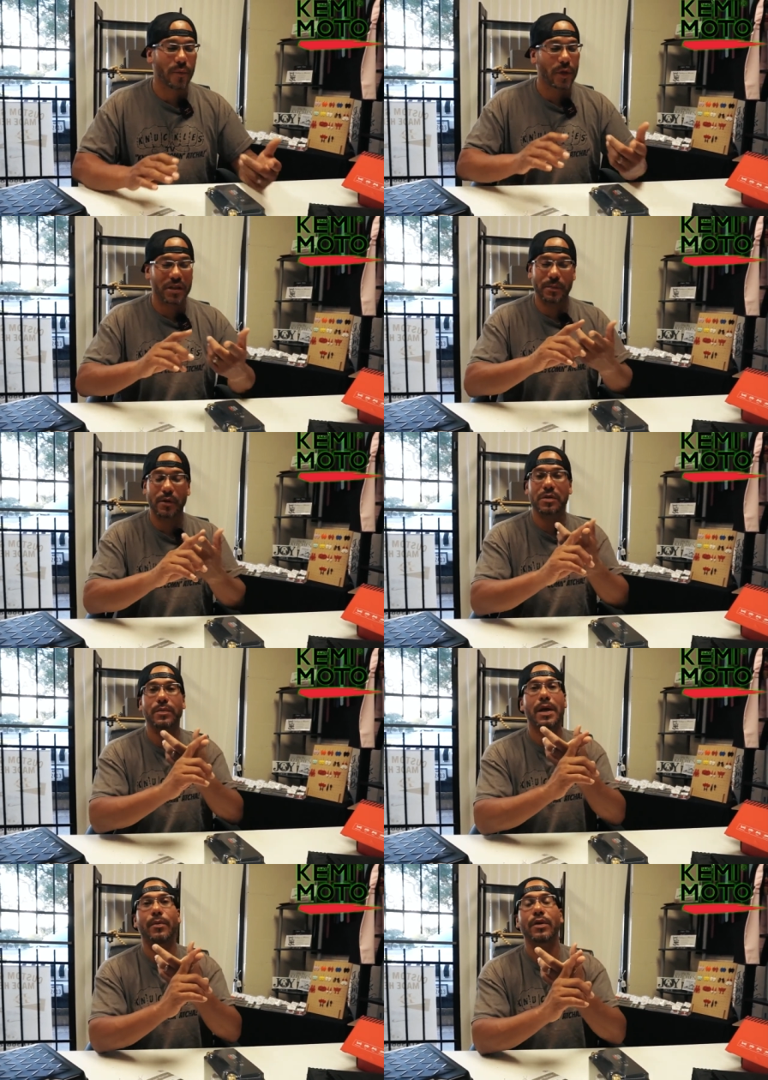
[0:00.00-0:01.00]
But it's supposed to
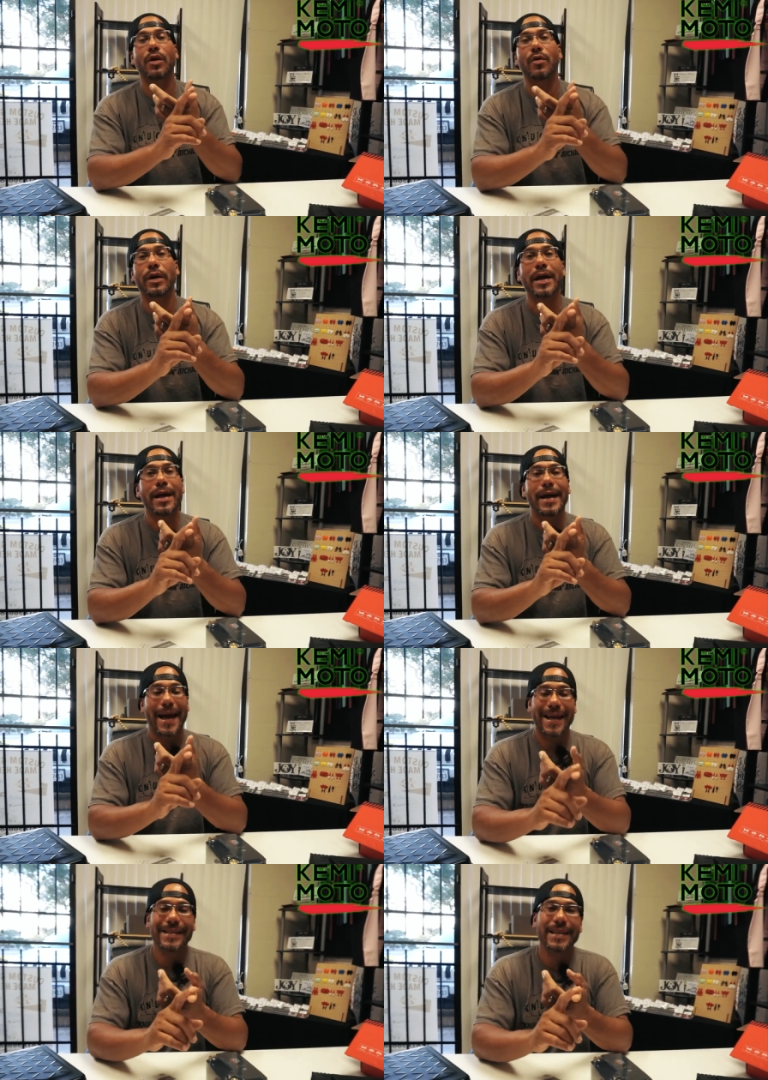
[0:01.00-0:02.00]
be able to go in
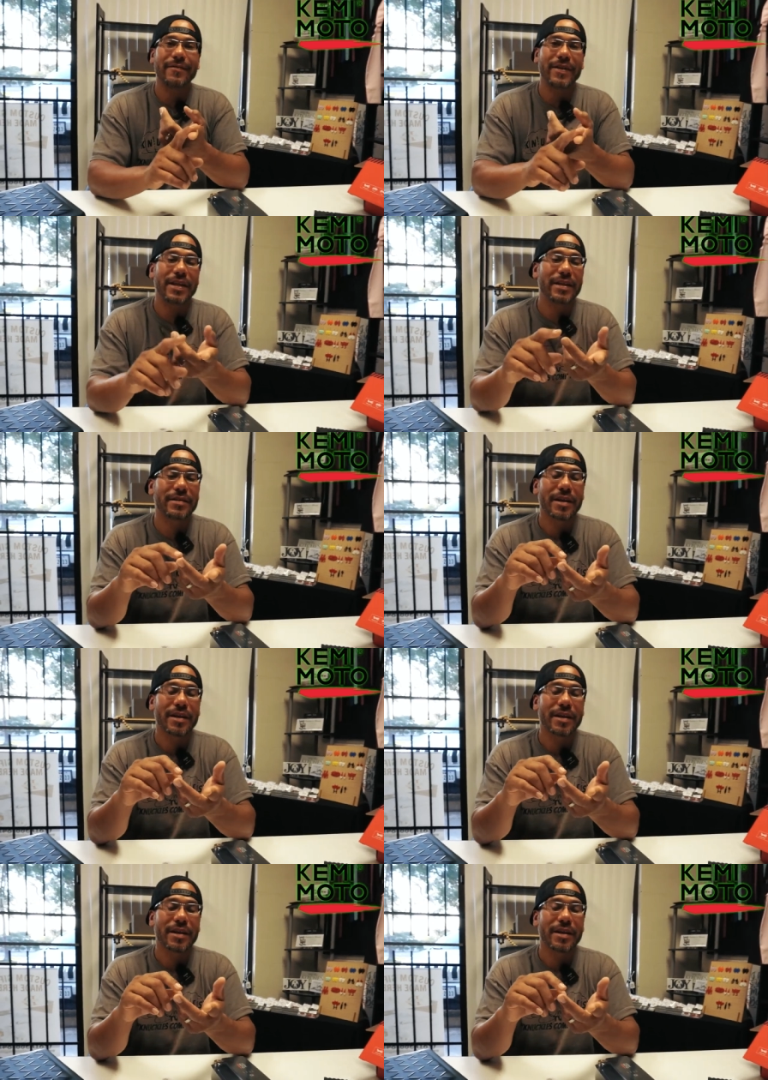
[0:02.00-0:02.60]
ATVs,